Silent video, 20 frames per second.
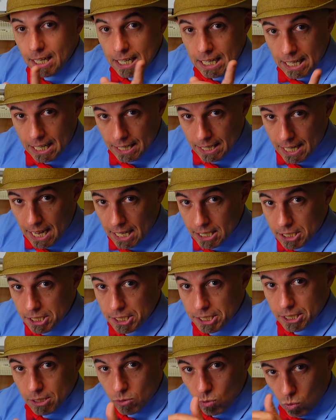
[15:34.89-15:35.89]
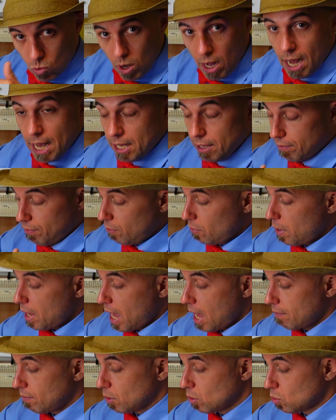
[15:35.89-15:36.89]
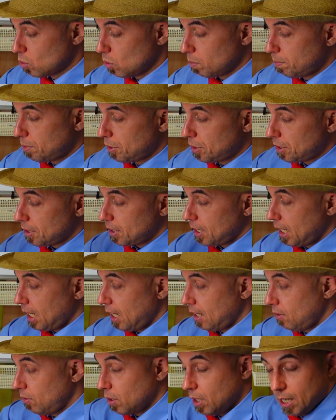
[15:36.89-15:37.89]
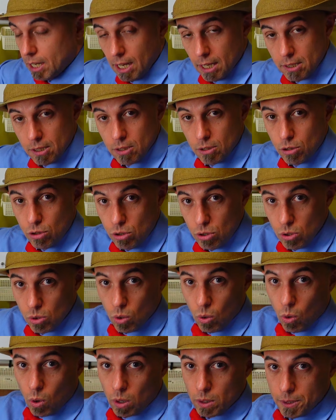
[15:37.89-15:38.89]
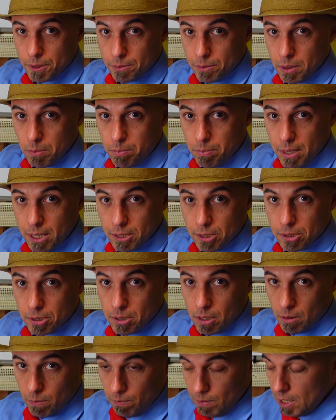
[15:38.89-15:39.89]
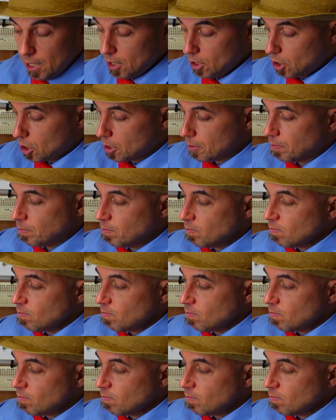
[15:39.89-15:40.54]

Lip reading: And that's why if you have groups and you cut 2 or 3 pieces of each,